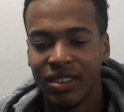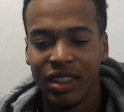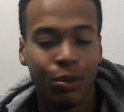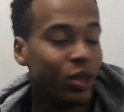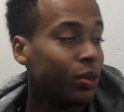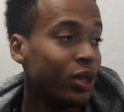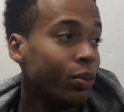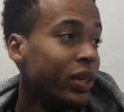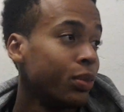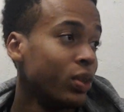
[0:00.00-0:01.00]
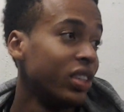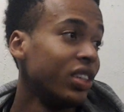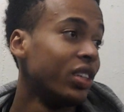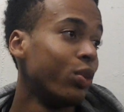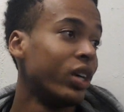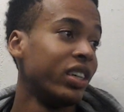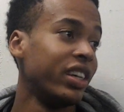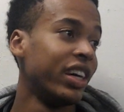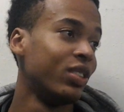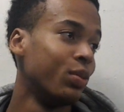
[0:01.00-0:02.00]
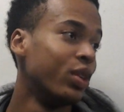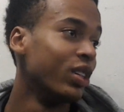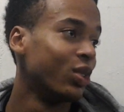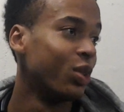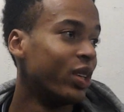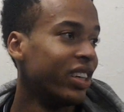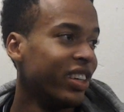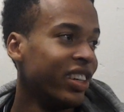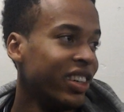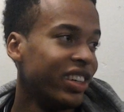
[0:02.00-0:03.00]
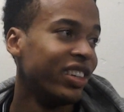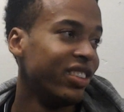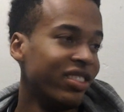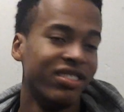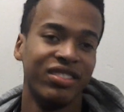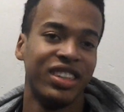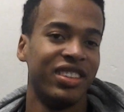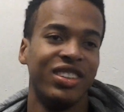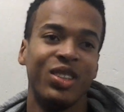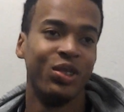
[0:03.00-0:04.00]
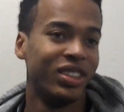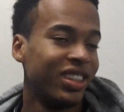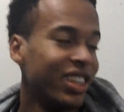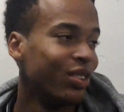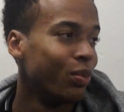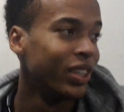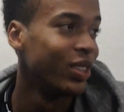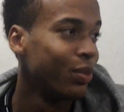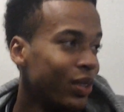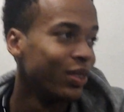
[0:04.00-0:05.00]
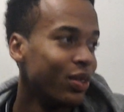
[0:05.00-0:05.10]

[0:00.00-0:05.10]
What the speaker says: he puts me in the best position where I can catch the ball and score. And it's always like a pleasure to play